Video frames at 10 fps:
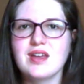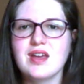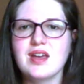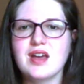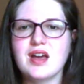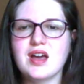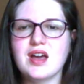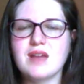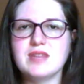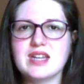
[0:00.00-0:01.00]
The
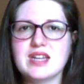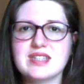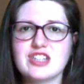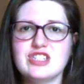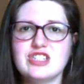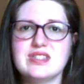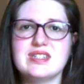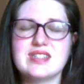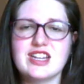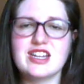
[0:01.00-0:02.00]
next section is the
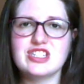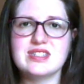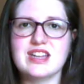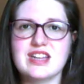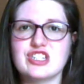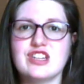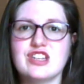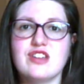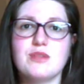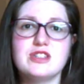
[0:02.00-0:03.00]
discussion section. Now, your
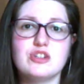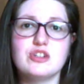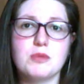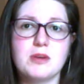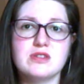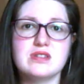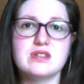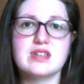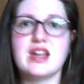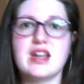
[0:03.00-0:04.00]
research proposal is going
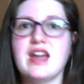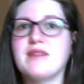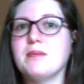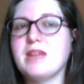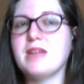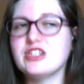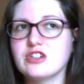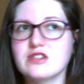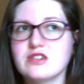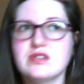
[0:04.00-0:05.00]
to have a
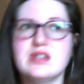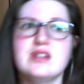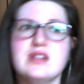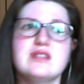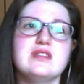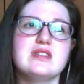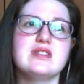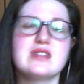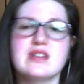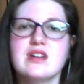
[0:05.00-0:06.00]
measures and
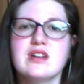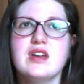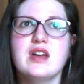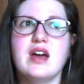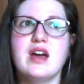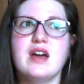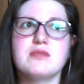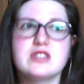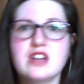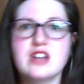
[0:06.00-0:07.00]
a
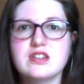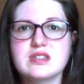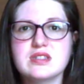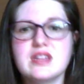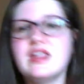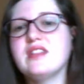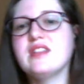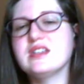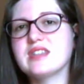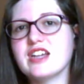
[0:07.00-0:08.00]
results, and then the
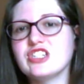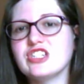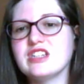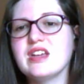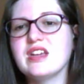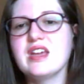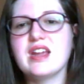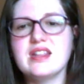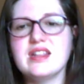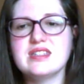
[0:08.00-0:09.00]
discussion. In
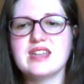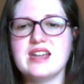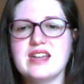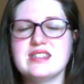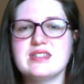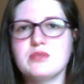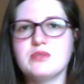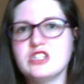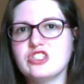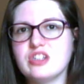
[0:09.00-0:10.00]
this case, we just
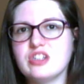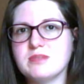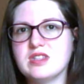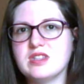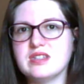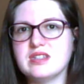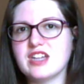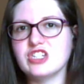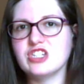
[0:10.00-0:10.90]
jump to the discussion.